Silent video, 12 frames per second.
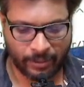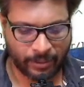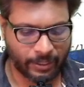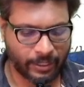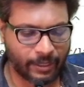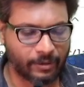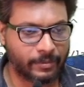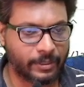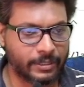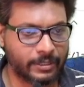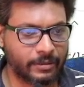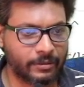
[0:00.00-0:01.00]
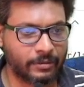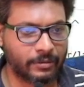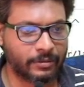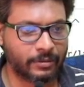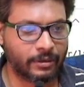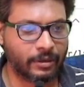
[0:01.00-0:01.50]
Here I will mention
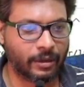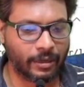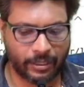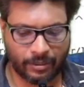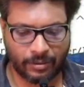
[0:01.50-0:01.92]
login.